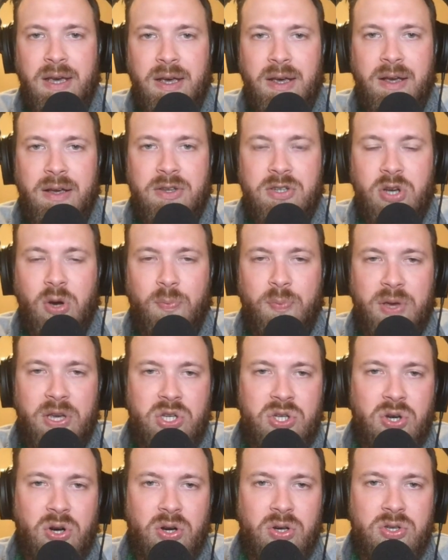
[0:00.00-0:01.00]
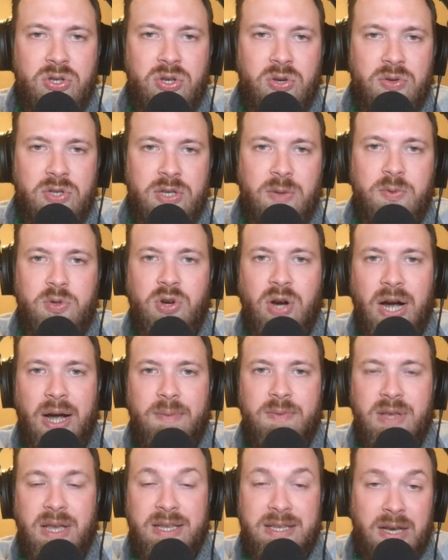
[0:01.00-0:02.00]
So be sure to
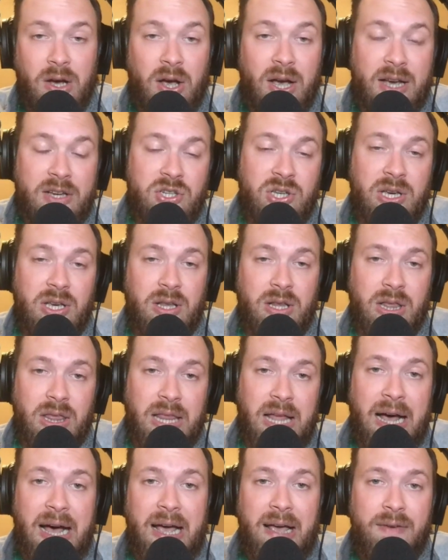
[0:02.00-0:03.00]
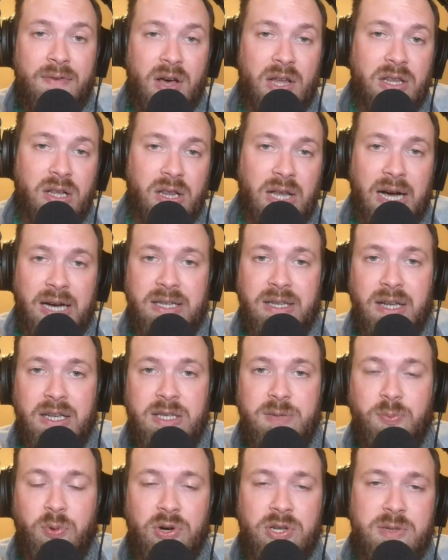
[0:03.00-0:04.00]
subscribe. It's actually live on the Locked On
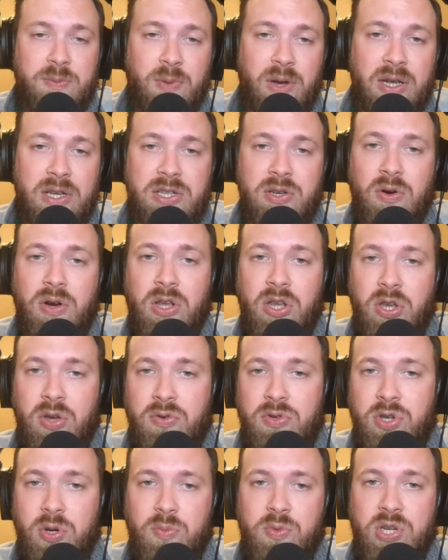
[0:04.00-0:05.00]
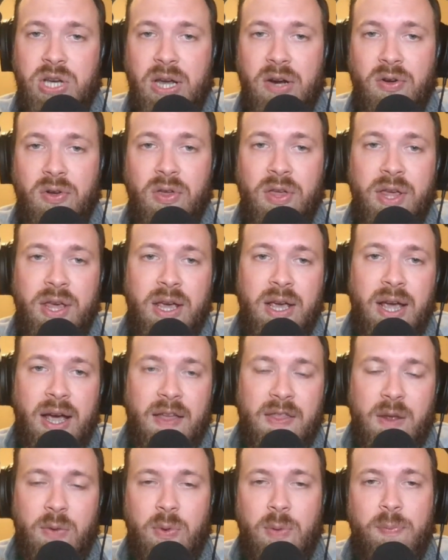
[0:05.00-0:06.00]
Sports Minnesota YouTube channel.
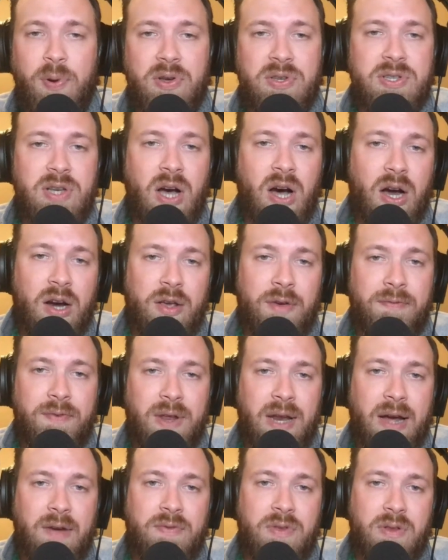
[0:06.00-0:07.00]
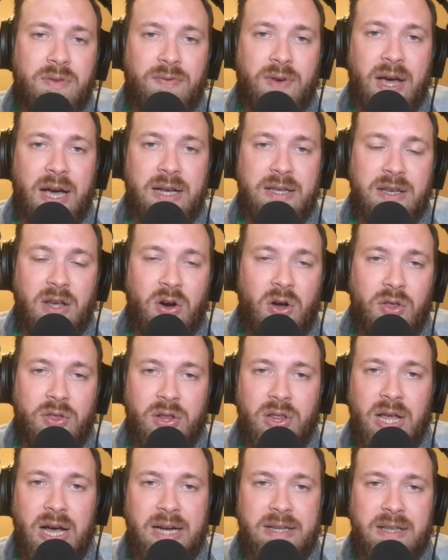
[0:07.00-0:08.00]
And then we post the audio feed after the fact on all the
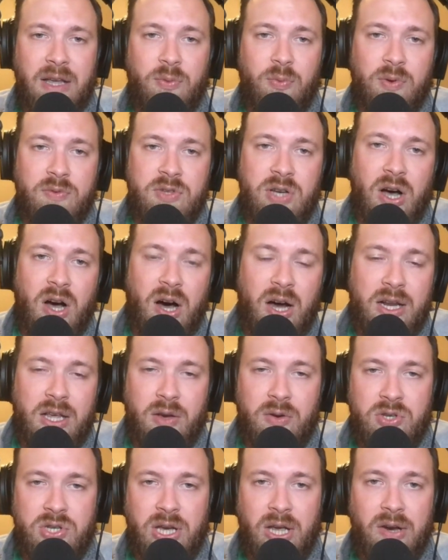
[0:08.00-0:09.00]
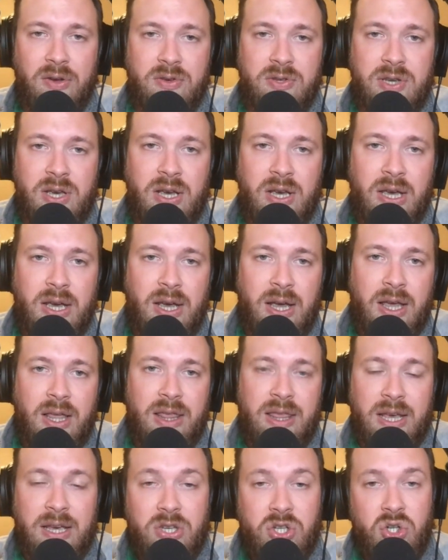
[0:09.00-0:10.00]
Locked On Wolves audio channels.
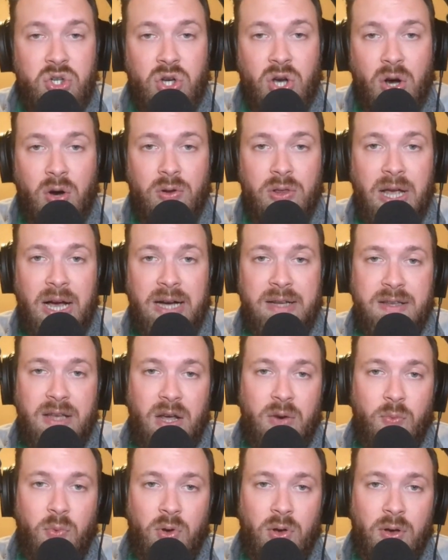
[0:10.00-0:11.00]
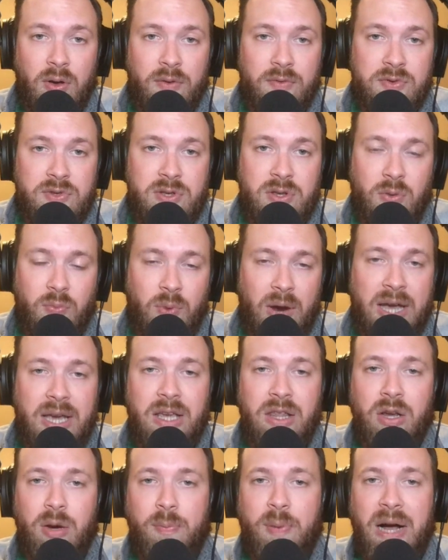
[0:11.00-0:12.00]
This show, Locked On Wolves, the
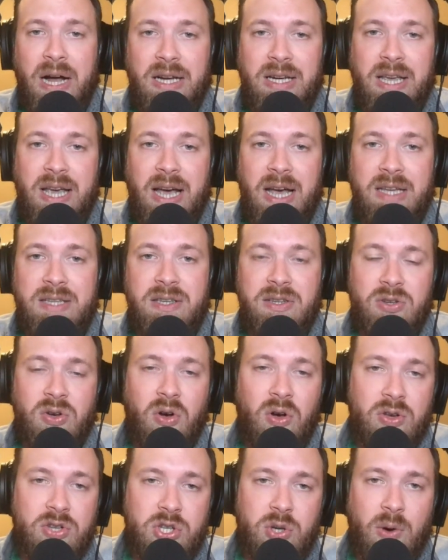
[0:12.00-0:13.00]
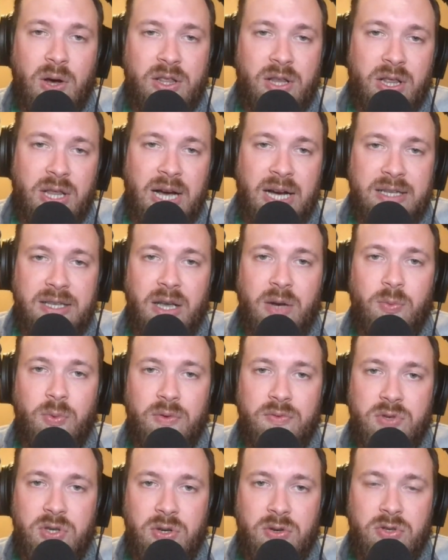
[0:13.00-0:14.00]
regular podcast, is also on the Locked On
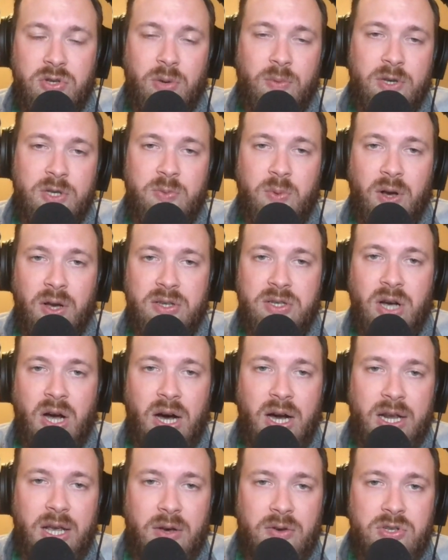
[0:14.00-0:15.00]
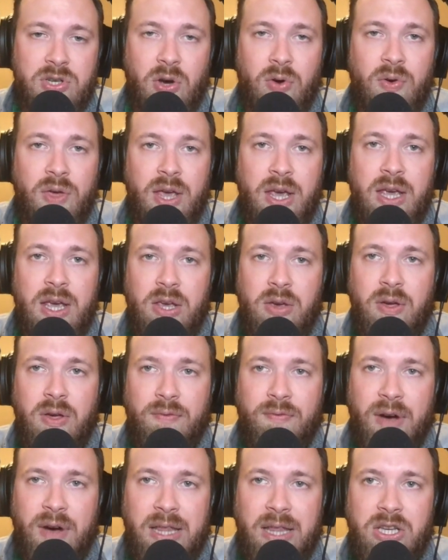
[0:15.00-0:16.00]
Wolves YouTube as well as audio. So you
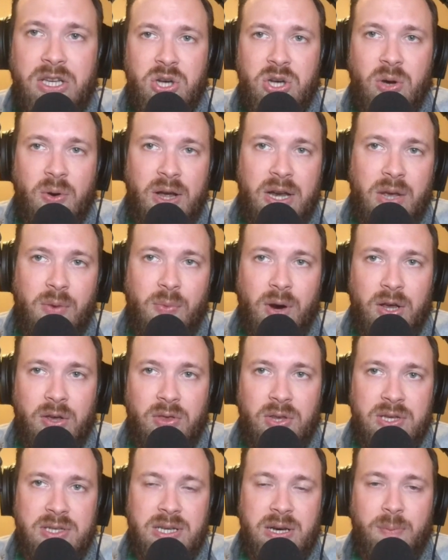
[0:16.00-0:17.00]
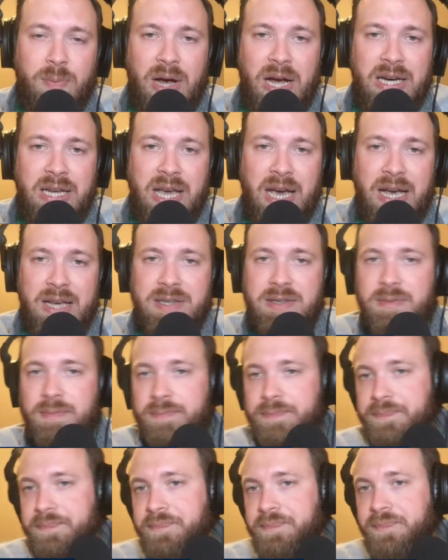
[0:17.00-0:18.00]
can find the anywhere you listen to podcasts.
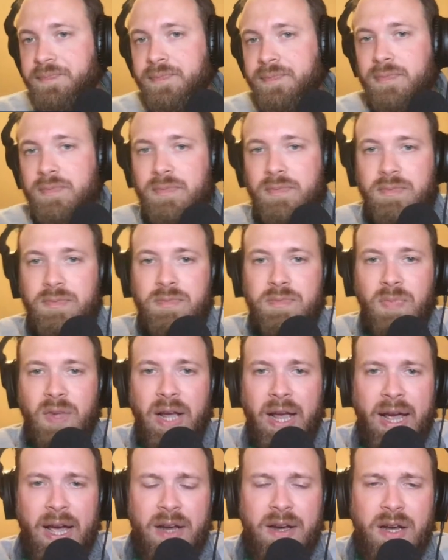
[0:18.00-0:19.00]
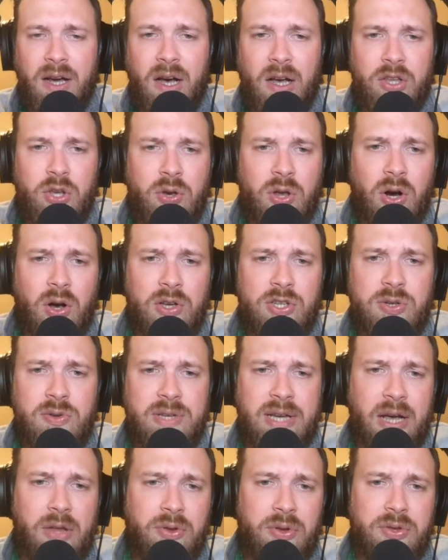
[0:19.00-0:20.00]
And you can also
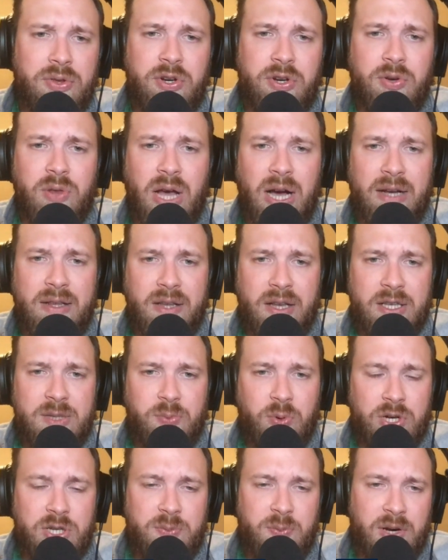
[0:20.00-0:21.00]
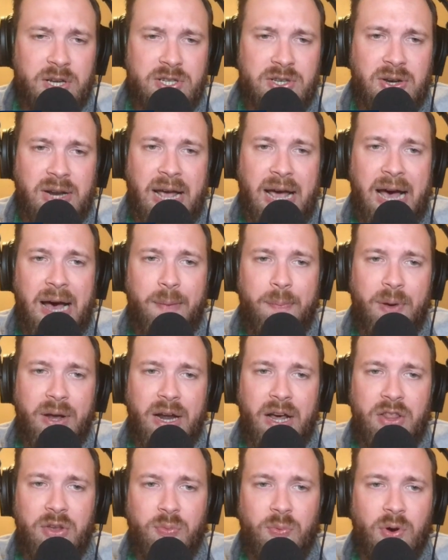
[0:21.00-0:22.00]
download the new Locked On Sports Minnesota app on
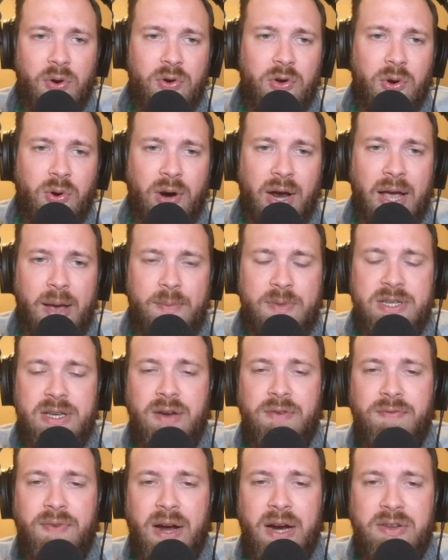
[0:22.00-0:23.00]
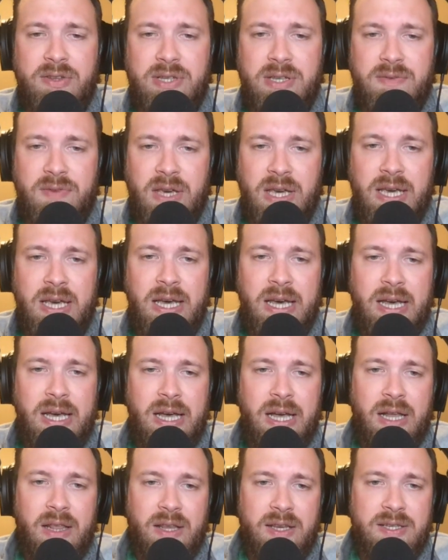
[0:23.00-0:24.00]
either Roku or Amazon Fire TV.
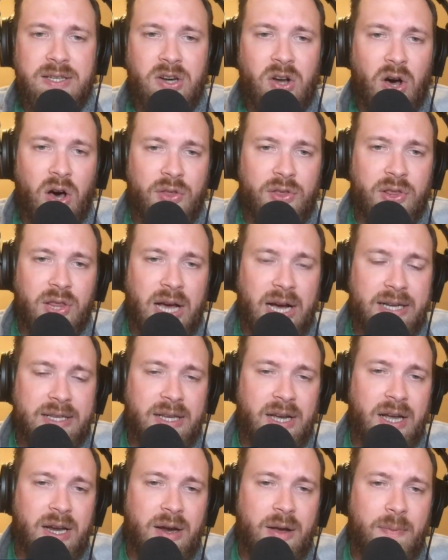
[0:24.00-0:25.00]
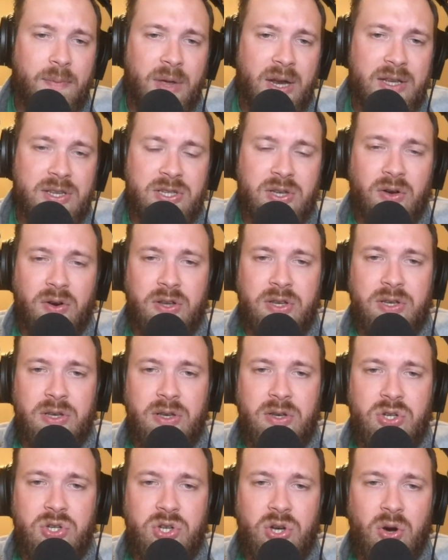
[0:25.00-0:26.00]
Listen to all the Locked On Minnesota
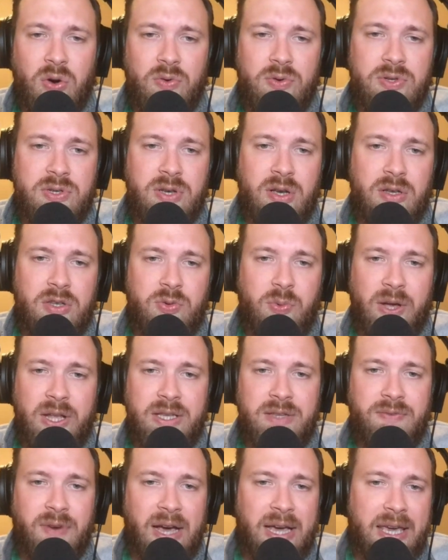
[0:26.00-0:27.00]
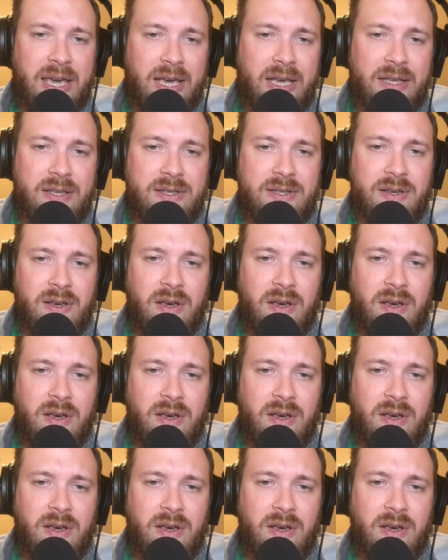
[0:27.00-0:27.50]
shows, Twins, Vikings,